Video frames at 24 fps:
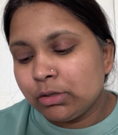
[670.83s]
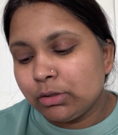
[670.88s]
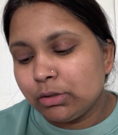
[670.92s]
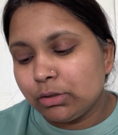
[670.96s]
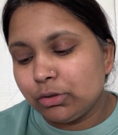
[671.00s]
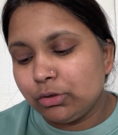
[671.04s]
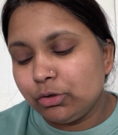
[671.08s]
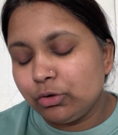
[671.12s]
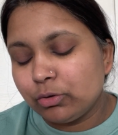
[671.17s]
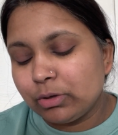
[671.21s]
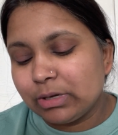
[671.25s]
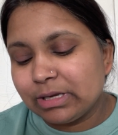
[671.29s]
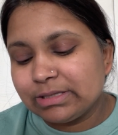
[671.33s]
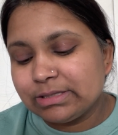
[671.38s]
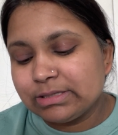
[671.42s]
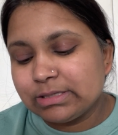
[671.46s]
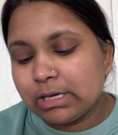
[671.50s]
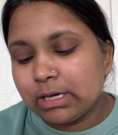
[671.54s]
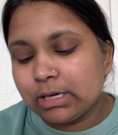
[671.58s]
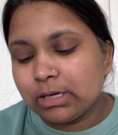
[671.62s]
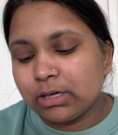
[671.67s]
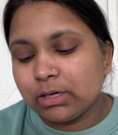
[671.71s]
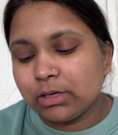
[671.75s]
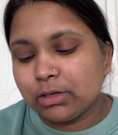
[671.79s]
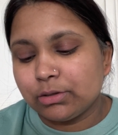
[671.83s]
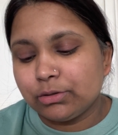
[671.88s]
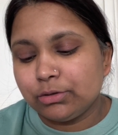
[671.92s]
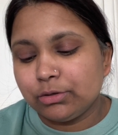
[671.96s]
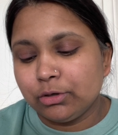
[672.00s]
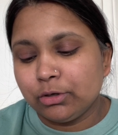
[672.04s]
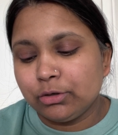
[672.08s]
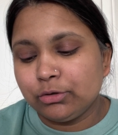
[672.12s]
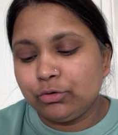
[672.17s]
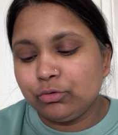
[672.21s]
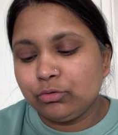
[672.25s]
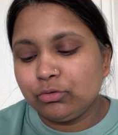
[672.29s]
you can
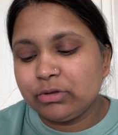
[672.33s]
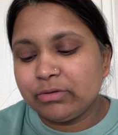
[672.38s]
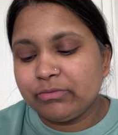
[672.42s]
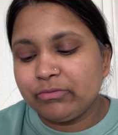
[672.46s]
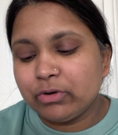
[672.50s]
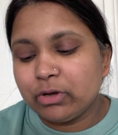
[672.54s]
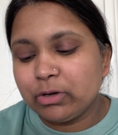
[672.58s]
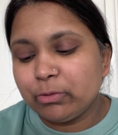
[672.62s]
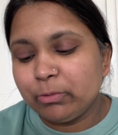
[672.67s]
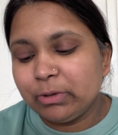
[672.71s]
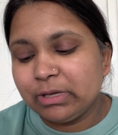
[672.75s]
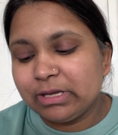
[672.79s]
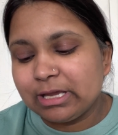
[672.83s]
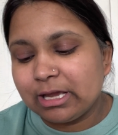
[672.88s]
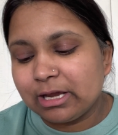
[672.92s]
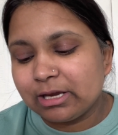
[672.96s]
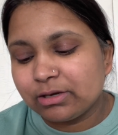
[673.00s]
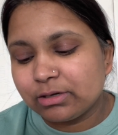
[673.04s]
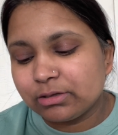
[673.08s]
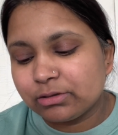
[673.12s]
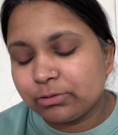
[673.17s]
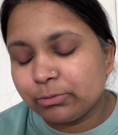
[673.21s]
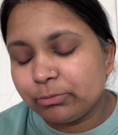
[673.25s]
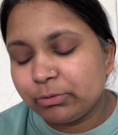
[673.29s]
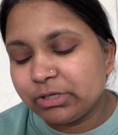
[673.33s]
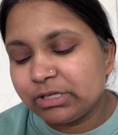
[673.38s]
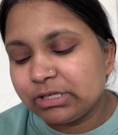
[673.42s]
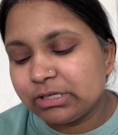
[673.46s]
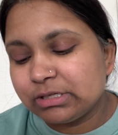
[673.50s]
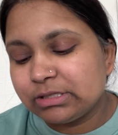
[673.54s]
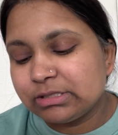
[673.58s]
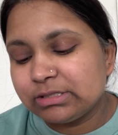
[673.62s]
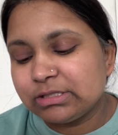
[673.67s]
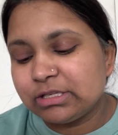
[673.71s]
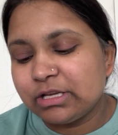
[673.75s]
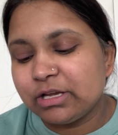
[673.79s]
do the following
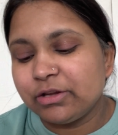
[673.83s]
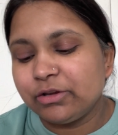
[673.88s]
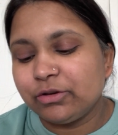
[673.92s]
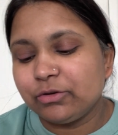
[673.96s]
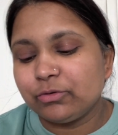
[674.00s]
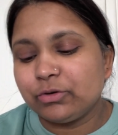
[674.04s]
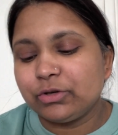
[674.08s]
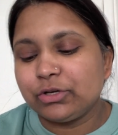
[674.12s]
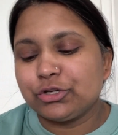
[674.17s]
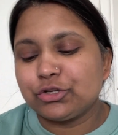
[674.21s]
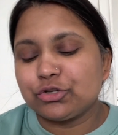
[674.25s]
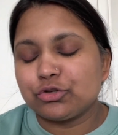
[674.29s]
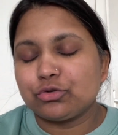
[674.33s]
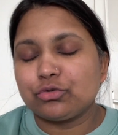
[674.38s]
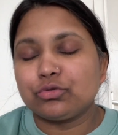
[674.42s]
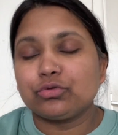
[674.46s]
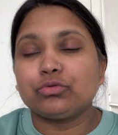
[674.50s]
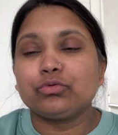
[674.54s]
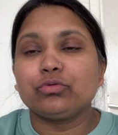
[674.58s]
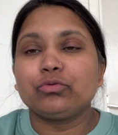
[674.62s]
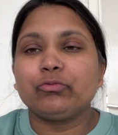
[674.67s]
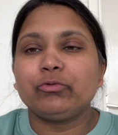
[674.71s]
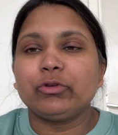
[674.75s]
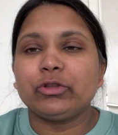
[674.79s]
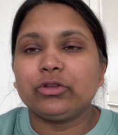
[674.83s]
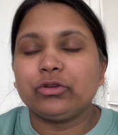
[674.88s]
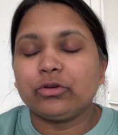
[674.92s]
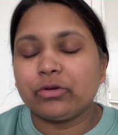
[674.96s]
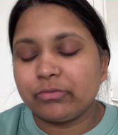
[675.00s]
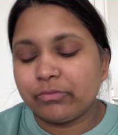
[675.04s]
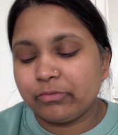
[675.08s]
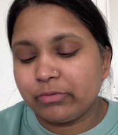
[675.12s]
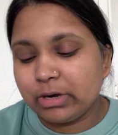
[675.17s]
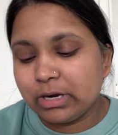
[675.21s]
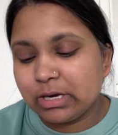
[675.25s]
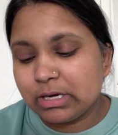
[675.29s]
activities you need to do with your
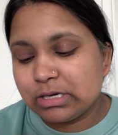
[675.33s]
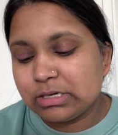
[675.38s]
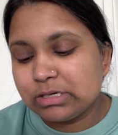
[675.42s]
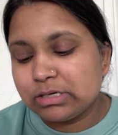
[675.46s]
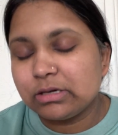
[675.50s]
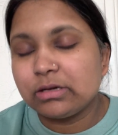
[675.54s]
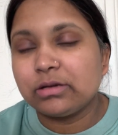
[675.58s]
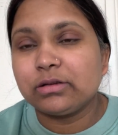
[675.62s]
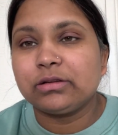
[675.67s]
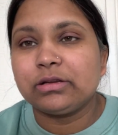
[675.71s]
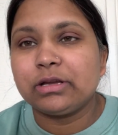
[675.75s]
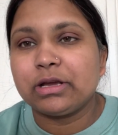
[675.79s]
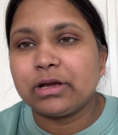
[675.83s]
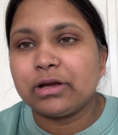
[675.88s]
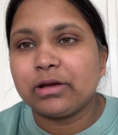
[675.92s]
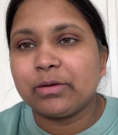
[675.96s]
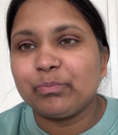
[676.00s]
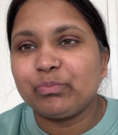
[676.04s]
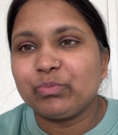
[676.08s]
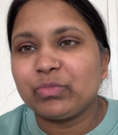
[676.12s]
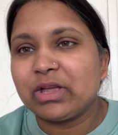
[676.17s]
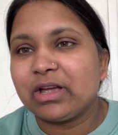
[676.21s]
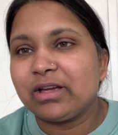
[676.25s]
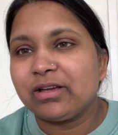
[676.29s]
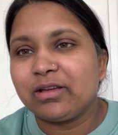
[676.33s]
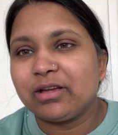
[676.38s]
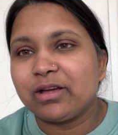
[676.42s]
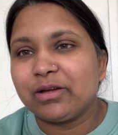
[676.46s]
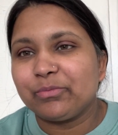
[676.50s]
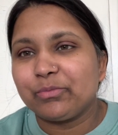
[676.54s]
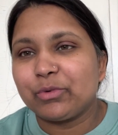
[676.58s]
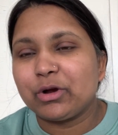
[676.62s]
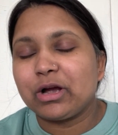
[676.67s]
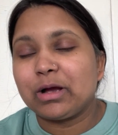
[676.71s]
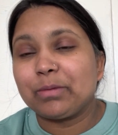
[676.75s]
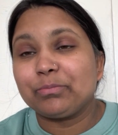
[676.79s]
friend. Yeah,
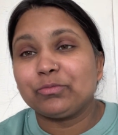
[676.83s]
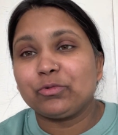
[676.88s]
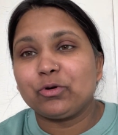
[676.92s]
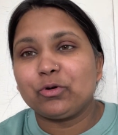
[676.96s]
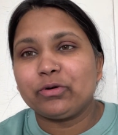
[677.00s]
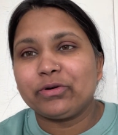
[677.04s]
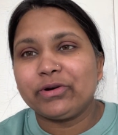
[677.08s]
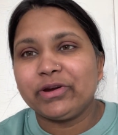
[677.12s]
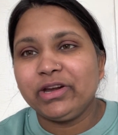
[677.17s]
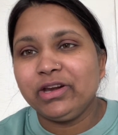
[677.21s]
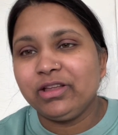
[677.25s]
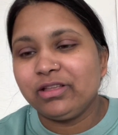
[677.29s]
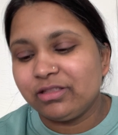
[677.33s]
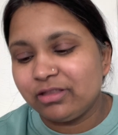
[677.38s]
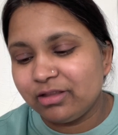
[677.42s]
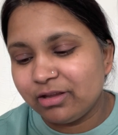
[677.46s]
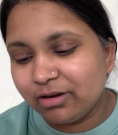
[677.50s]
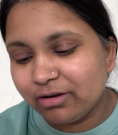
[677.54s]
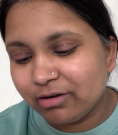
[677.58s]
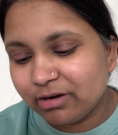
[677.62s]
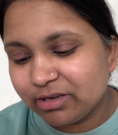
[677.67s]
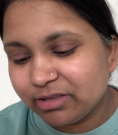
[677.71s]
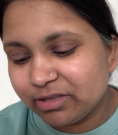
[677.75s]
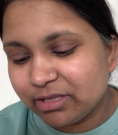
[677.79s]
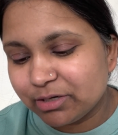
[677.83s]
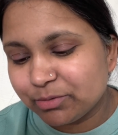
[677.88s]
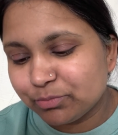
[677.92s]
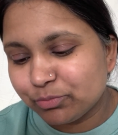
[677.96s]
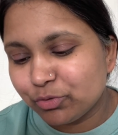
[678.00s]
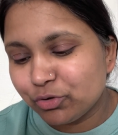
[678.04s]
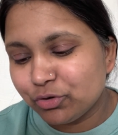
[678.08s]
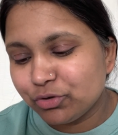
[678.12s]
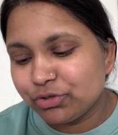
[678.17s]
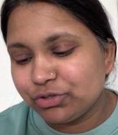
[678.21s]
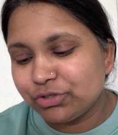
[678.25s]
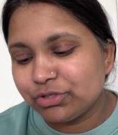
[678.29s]
I'm already there at that
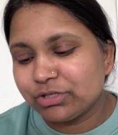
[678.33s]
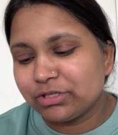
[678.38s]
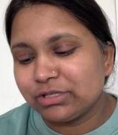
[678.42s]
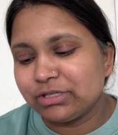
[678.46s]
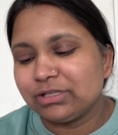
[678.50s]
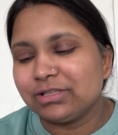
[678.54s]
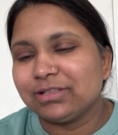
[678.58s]
point.